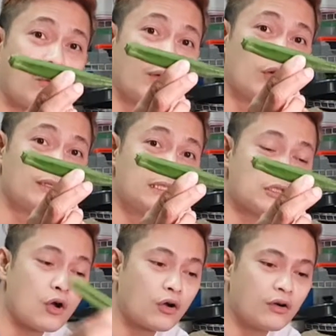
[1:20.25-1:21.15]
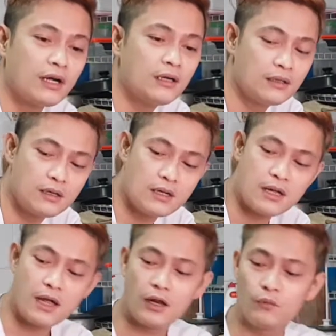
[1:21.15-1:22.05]
We call this okra,
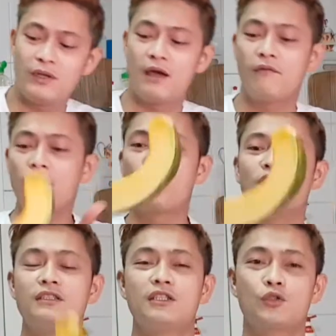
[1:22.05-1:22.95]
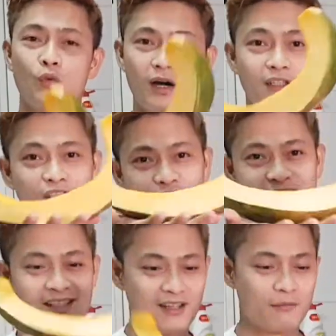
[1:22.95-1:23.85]
and we have of course the
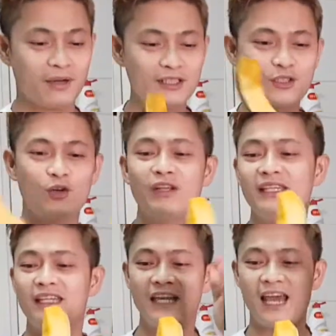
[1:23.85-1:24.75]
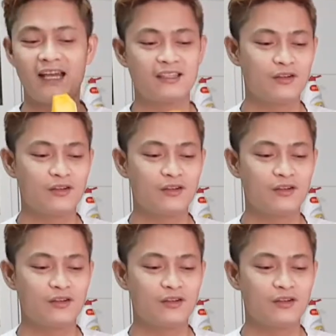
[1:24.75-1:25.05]
squash, but it's already cut.